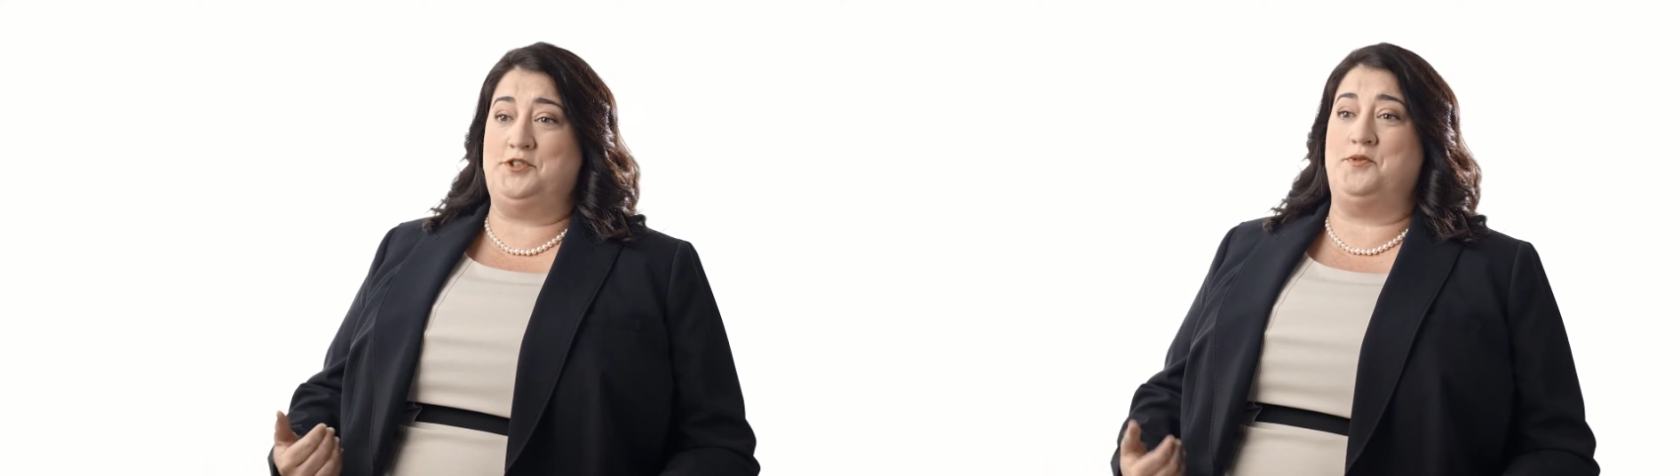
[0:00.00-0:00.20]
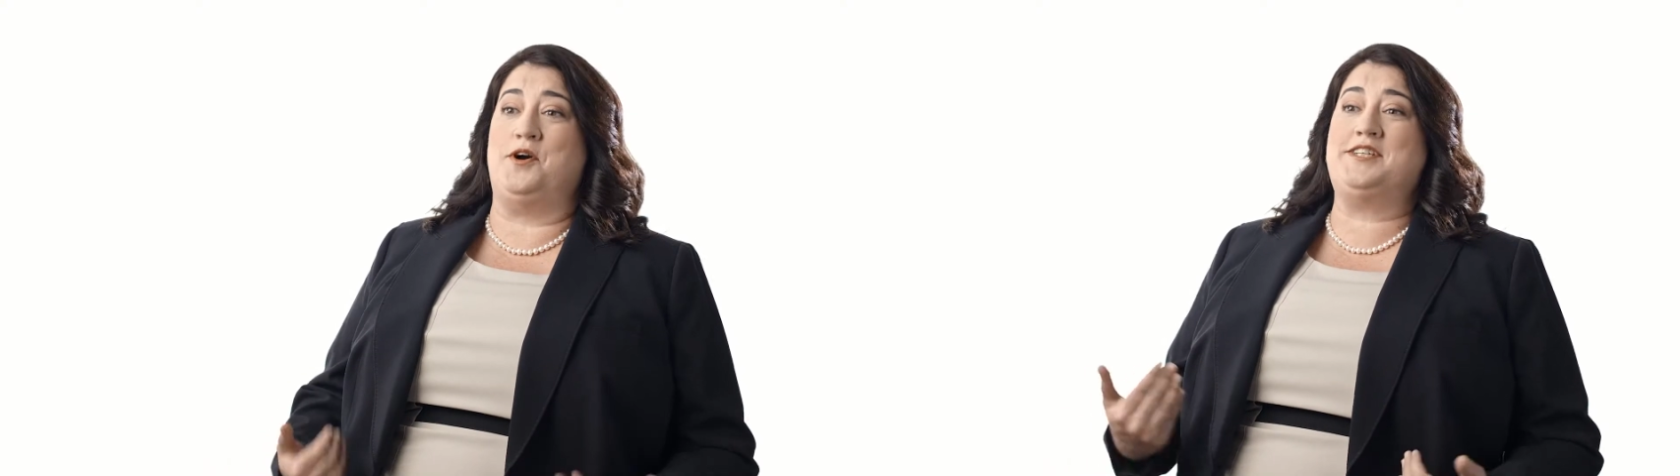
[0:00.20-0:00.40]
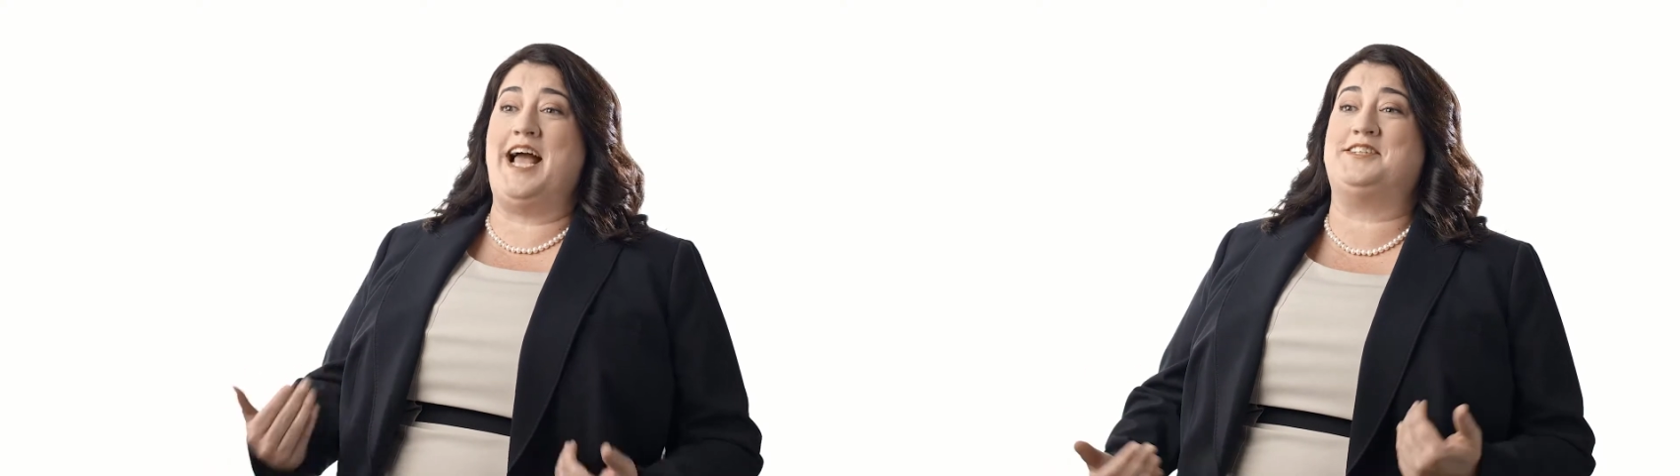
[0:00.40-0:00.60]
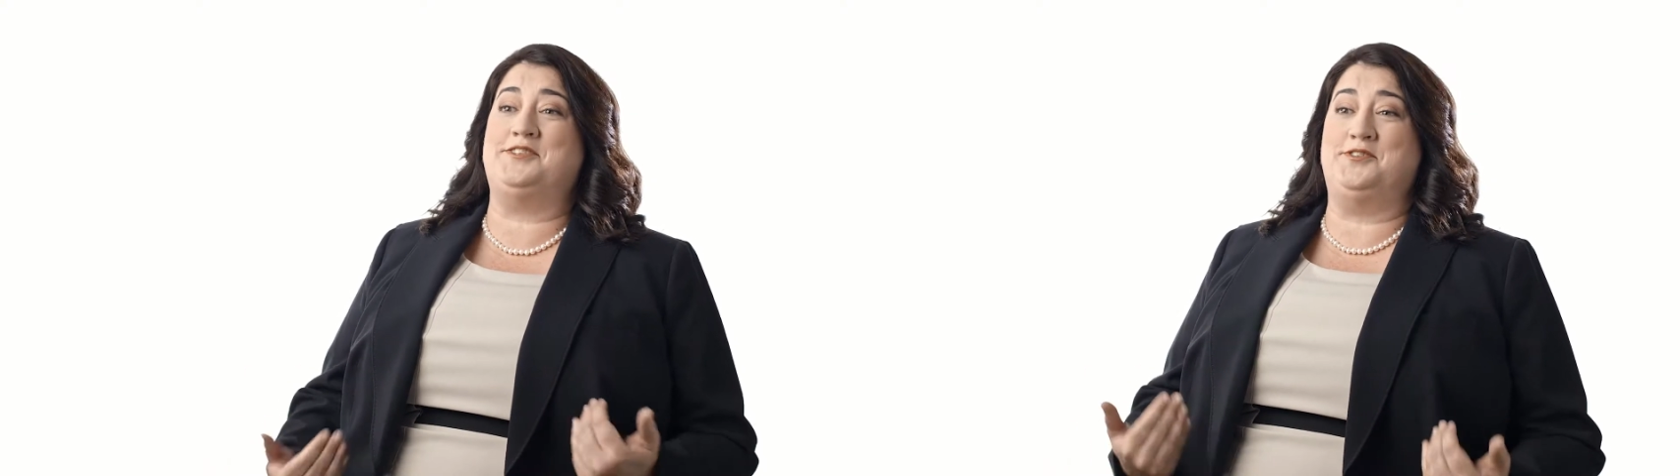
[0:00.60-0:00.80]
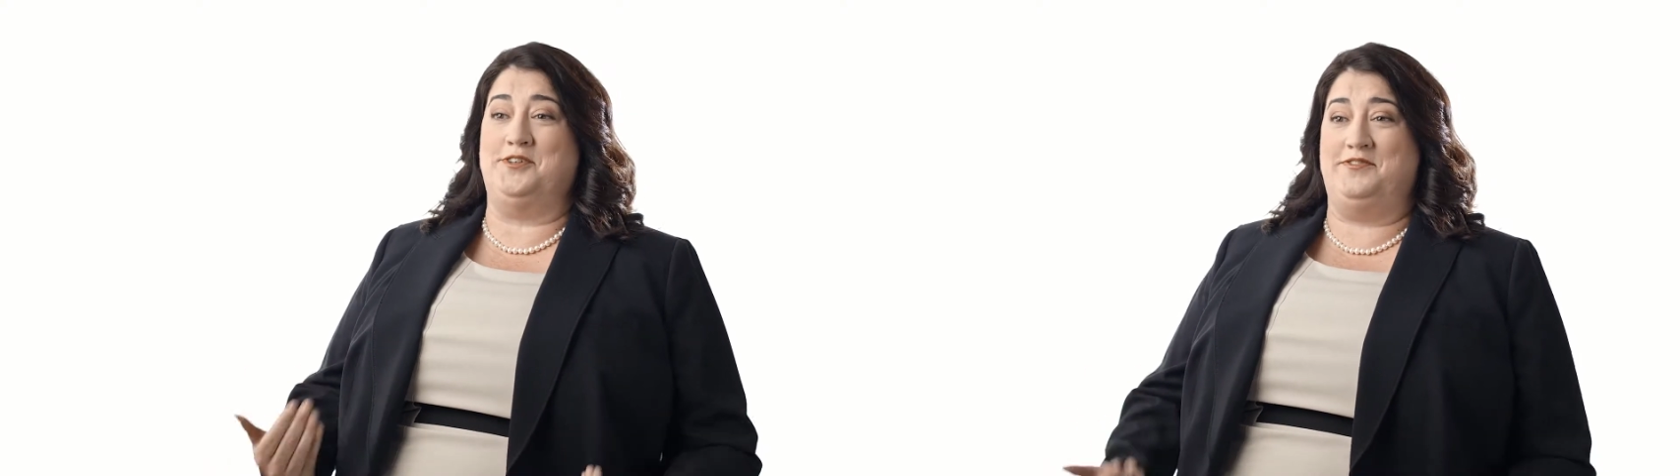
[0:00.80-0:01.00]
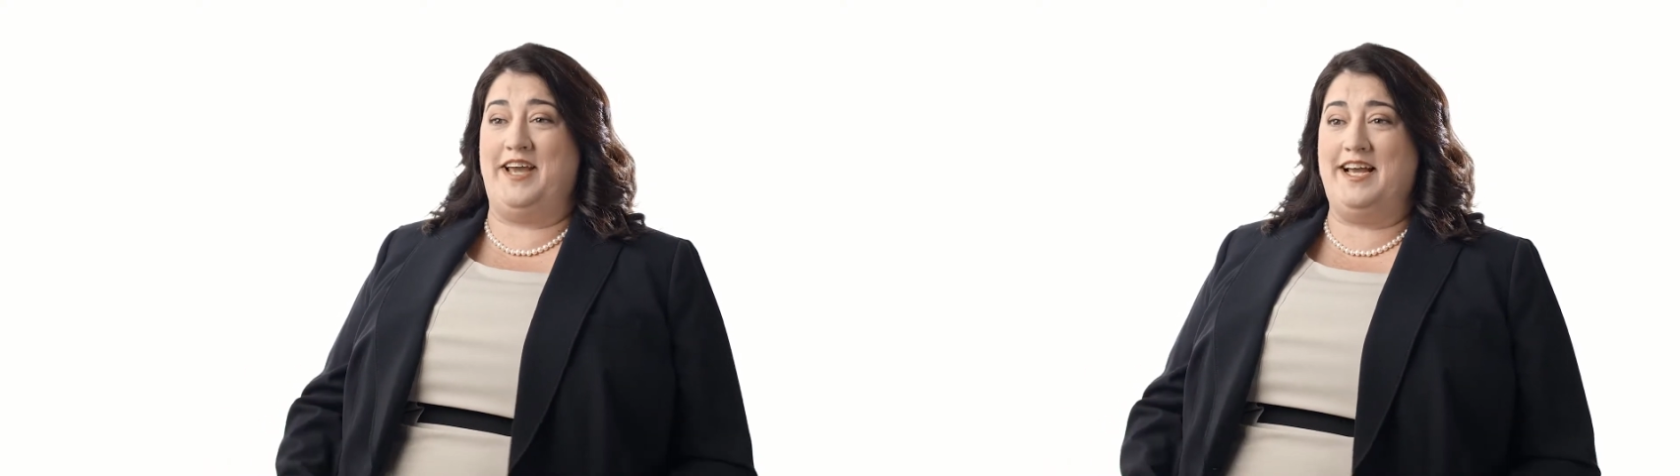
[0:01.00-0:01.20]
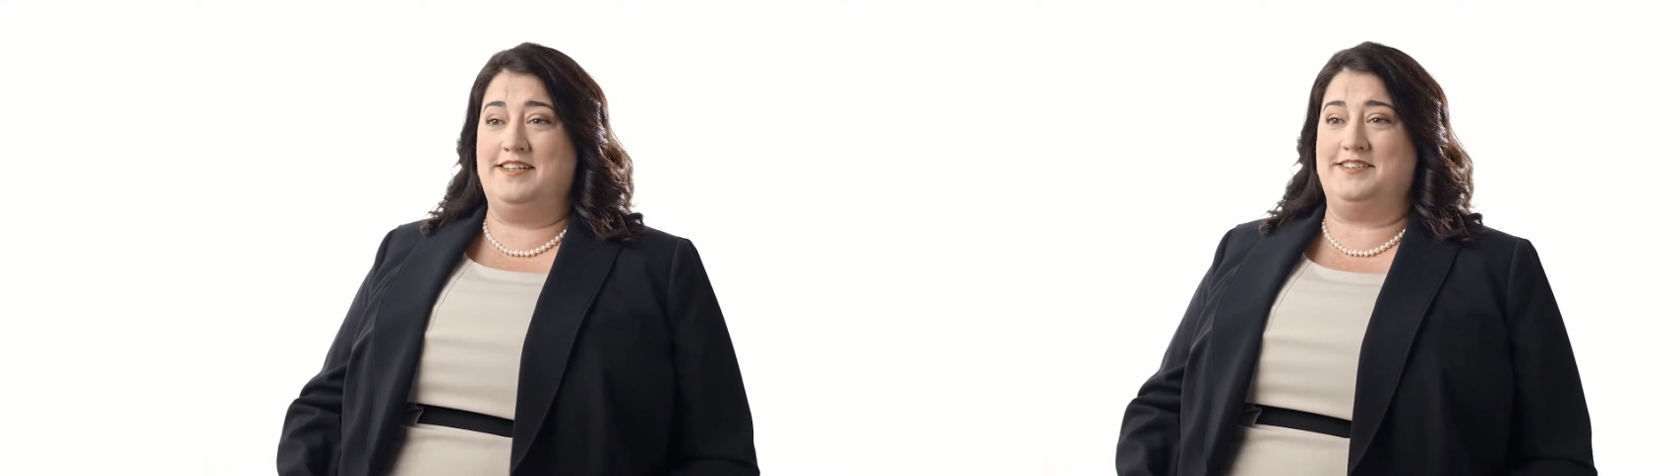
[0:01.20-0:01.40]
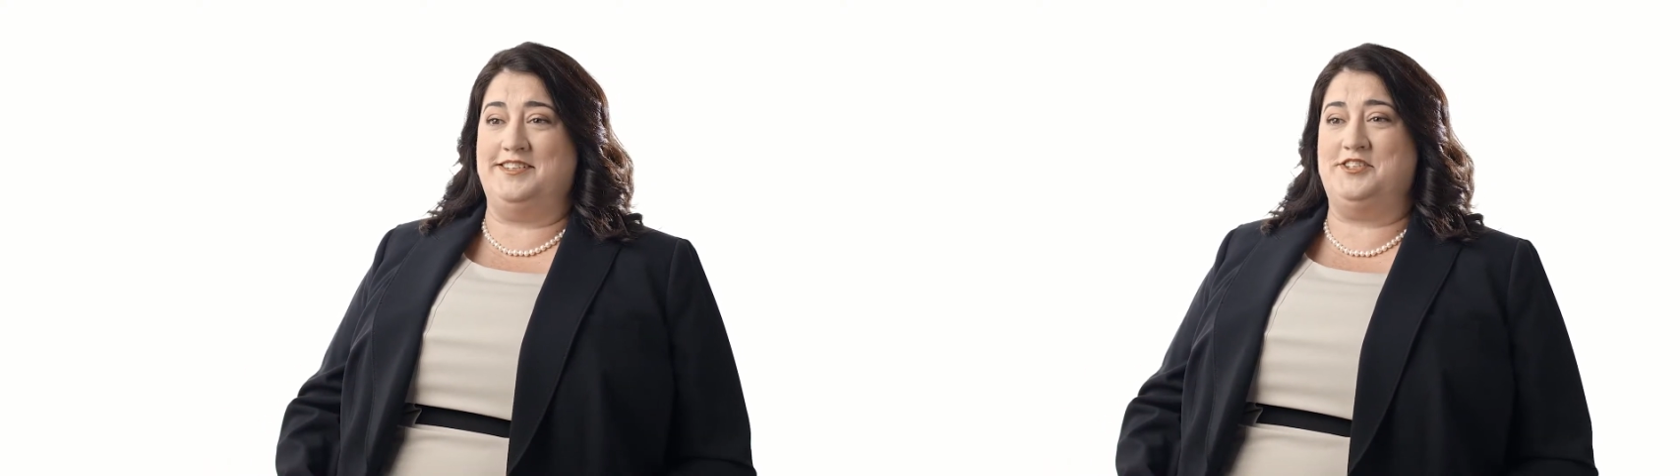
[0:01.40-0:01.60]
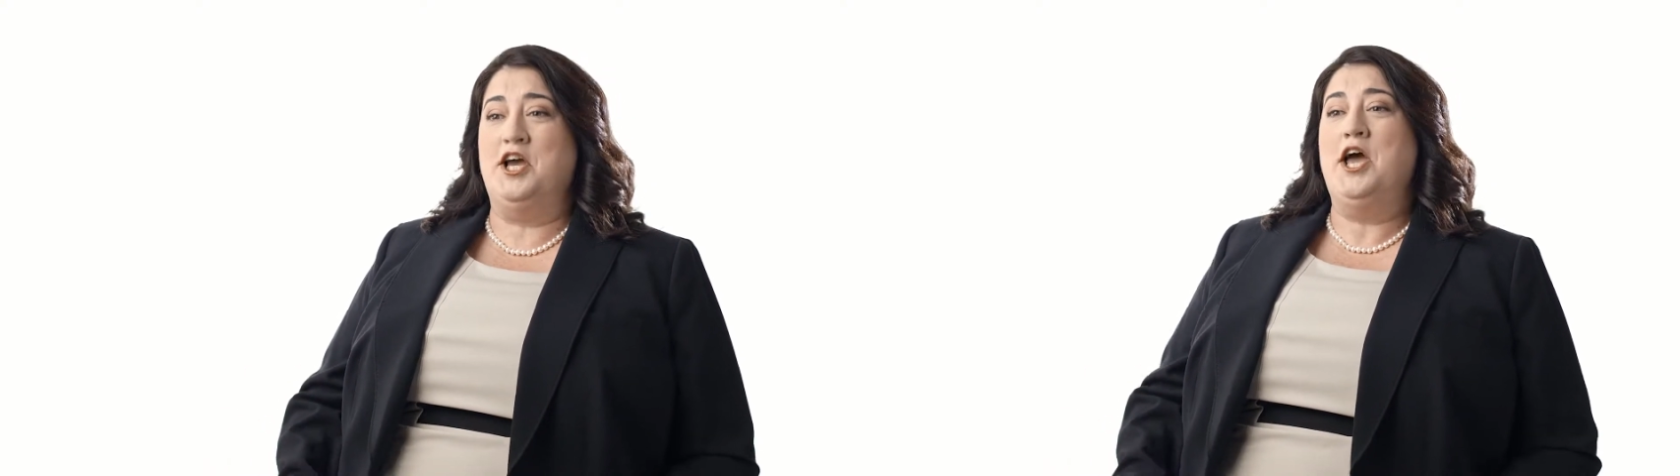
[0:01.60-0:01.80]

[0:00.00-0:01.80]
to our tactical advantage